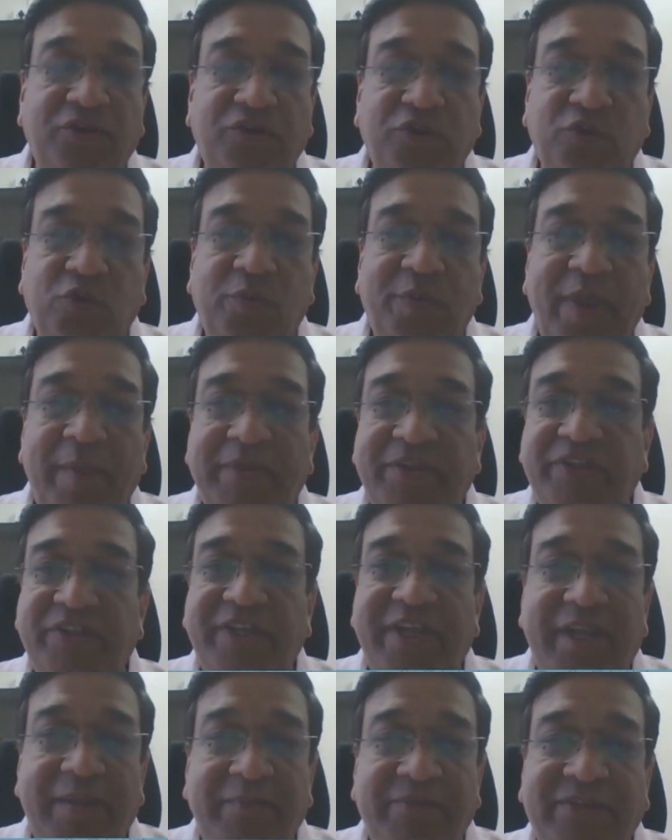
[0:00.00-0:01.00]
on Zoom, MS
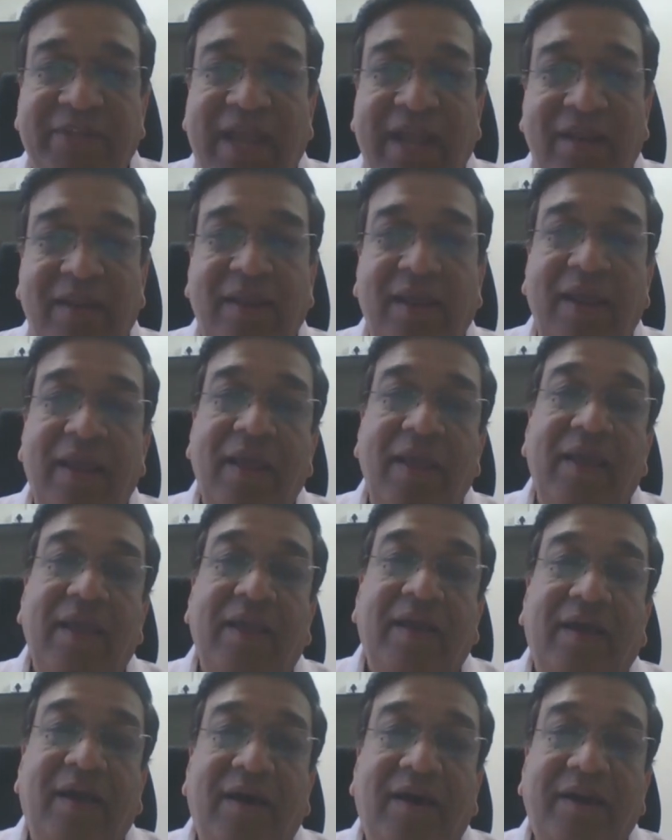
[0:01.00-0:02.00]
Teams, and
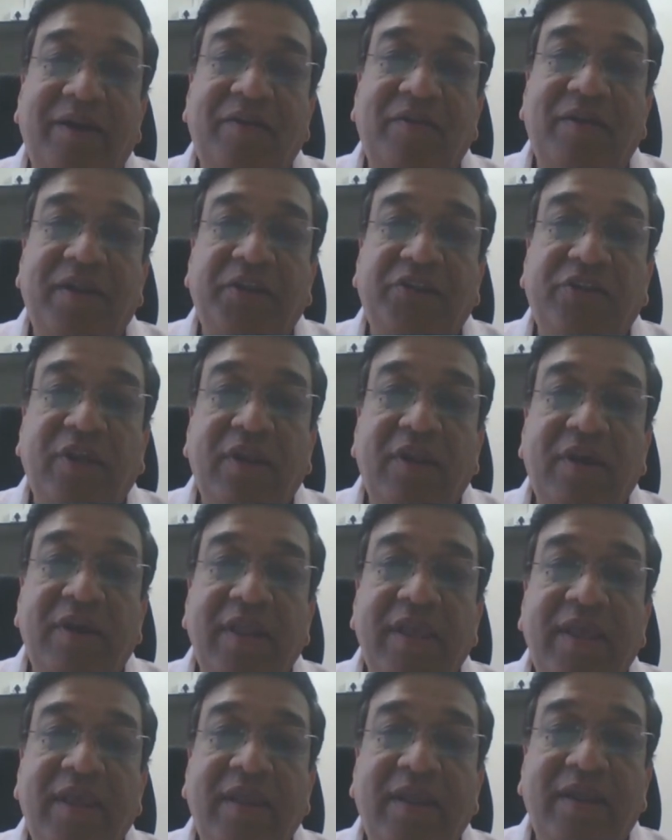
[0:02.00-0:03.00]
digital
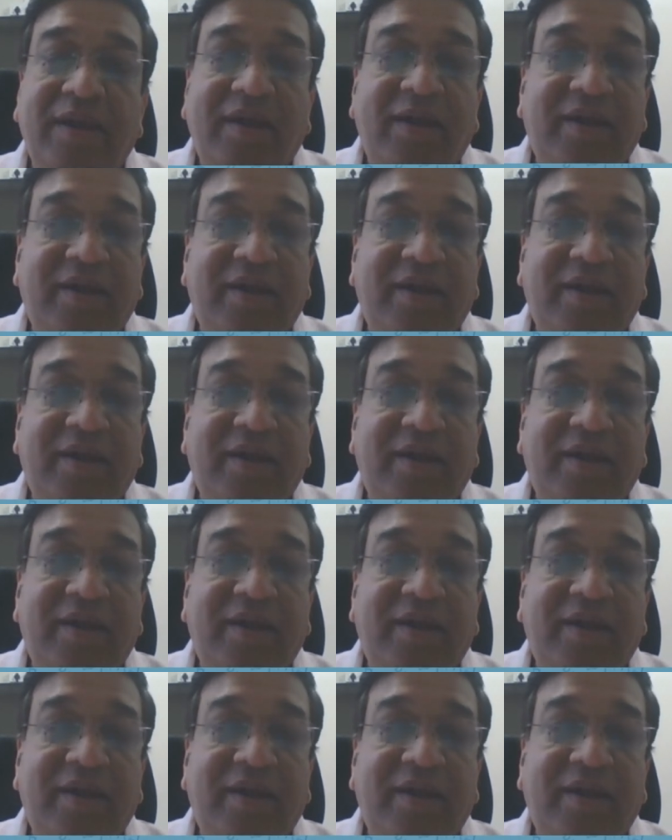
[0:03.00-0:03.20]
learning